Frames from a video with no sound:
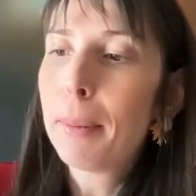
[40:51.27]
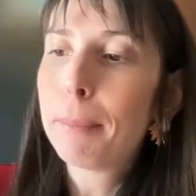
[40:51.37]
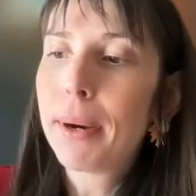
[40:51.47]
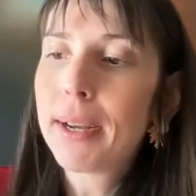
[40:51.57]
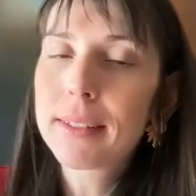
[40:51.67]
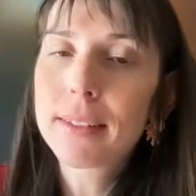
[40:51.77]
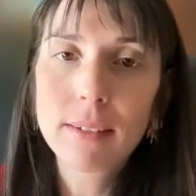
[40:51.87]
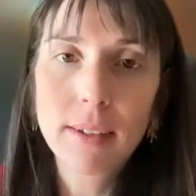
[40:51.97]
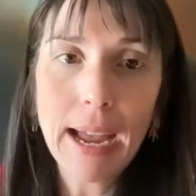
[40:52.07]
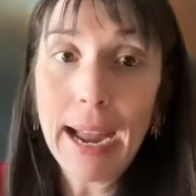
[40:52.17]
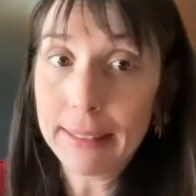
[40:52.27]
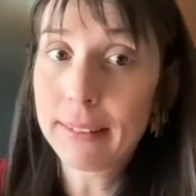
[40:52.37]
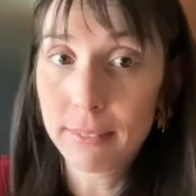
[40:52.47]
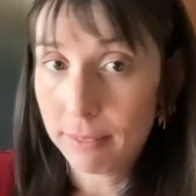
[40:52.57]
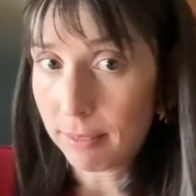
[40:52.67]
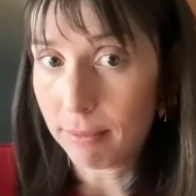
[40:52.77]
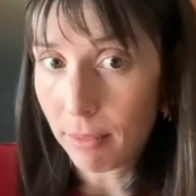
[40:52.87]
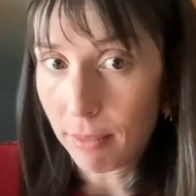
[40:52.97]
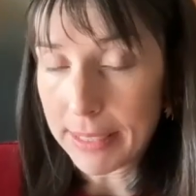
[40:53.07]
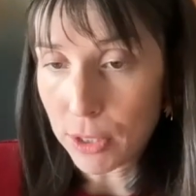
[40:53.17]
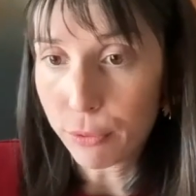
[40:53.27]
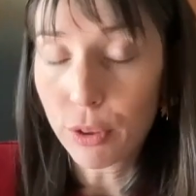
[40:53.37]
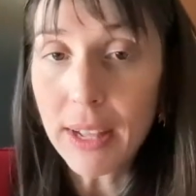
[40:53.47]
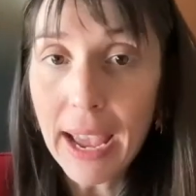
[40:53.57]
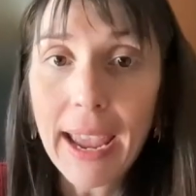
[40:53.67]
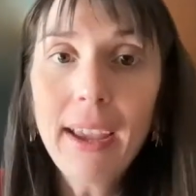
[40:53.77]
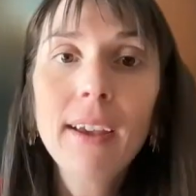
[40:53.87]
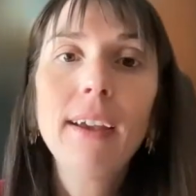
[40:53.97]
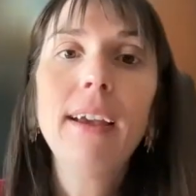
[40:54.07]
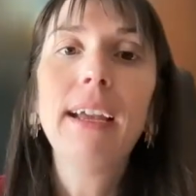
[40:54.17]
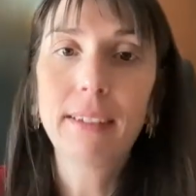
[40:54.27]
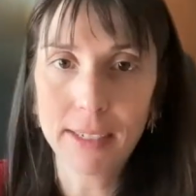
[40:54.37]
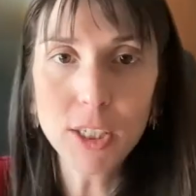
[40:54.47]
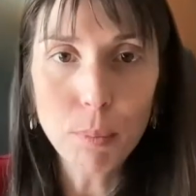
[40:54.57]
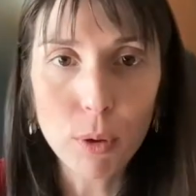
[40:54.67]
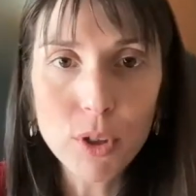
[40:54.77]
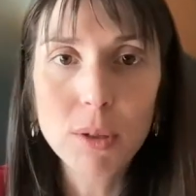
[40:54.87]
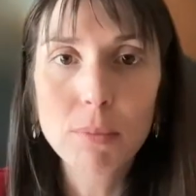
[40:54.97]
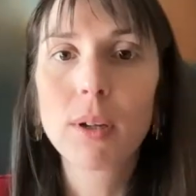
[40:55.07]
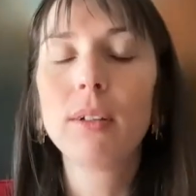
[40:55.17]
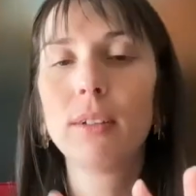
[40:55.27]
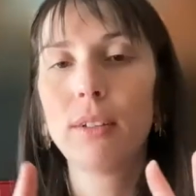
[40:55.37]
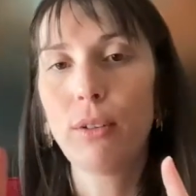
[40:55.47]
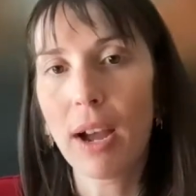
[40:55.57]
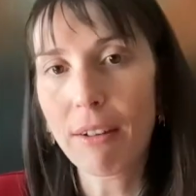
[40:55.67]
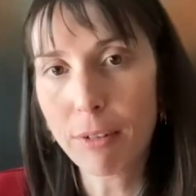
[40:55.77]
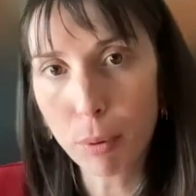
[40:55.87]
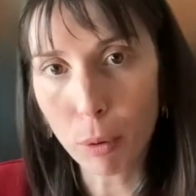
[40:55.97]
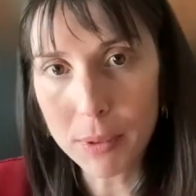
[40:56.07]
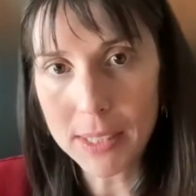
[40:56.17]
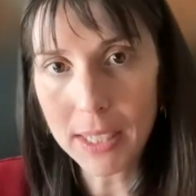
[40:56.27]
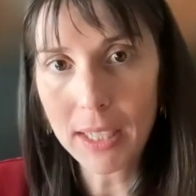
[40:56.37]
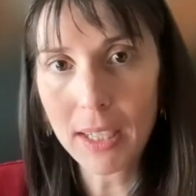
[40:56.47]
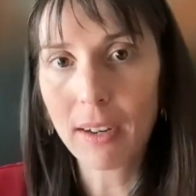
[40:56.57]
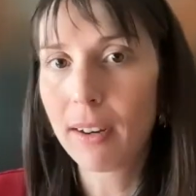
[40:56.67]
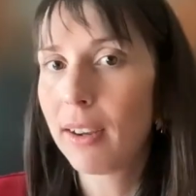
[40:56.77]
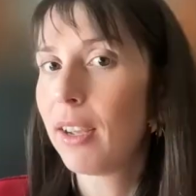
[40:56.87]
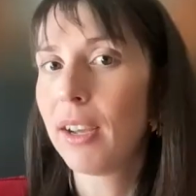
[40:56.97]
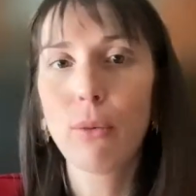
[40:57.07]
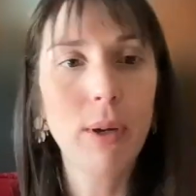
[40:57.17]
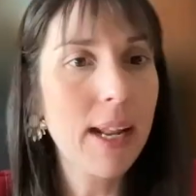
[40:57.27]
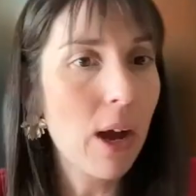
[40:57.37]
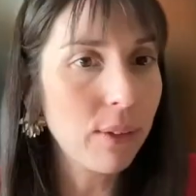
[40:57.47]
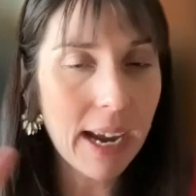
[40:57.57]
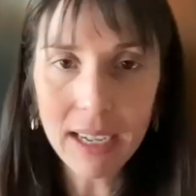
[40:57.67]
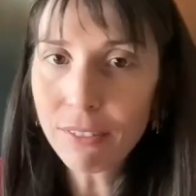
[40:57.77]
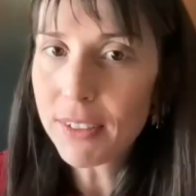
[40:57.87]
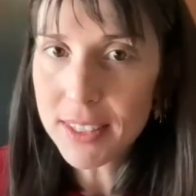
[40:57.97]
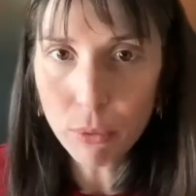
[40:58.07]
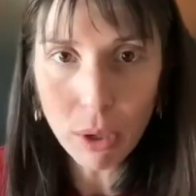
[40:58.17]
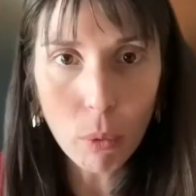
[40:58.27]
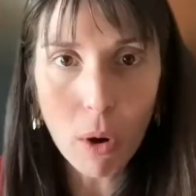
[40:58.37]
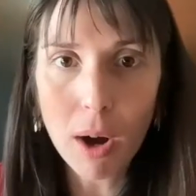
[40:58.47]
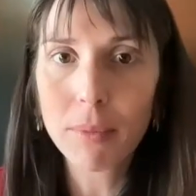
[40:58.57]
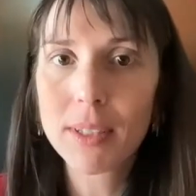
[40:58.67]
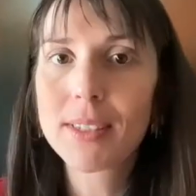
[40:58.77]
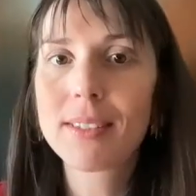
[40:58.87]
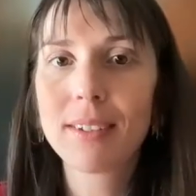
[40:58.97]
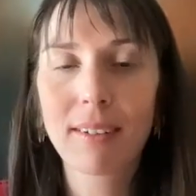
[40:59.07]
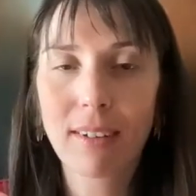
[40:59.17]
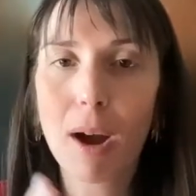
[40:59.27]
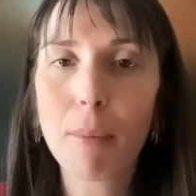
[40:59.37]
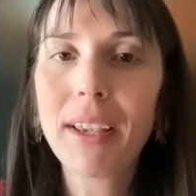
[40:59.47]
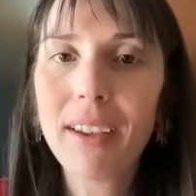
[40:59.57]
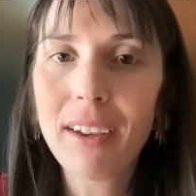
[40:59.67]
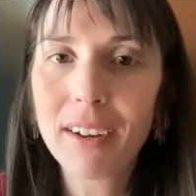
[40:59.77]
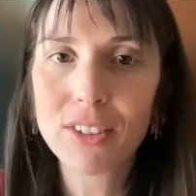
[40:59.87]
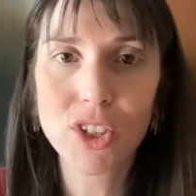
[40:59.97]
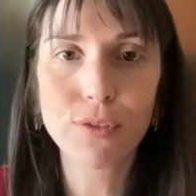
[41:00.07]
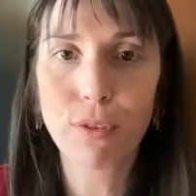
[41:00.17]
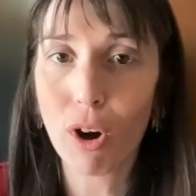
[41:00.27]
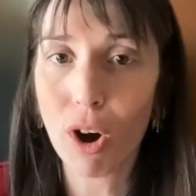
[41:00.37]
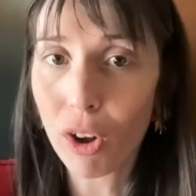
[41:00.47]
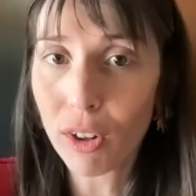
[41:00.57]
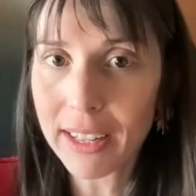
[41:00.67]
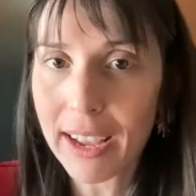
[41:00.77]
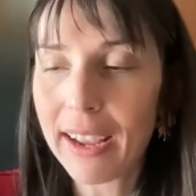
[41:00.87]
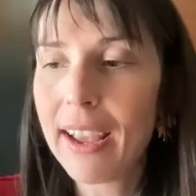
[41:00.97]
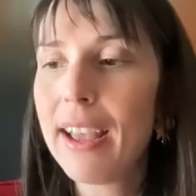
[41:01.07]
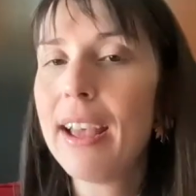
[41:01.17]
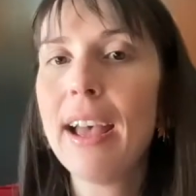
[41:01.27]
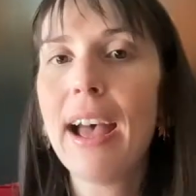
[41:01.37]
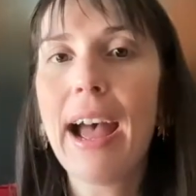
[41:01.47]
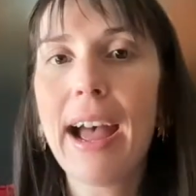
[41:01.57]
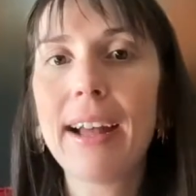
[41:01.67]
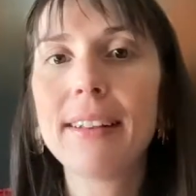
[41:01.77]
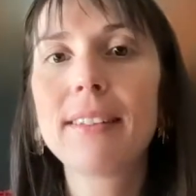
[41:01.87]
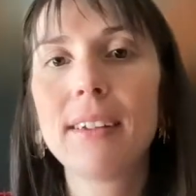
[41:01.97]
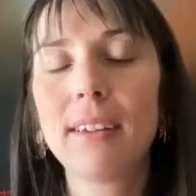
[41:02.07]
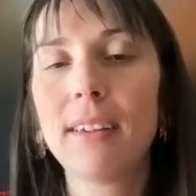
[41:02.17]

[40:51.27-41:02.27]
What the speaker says: But as of today, it is possible to have a property here without any visa requirements, coming here just for a holiday, and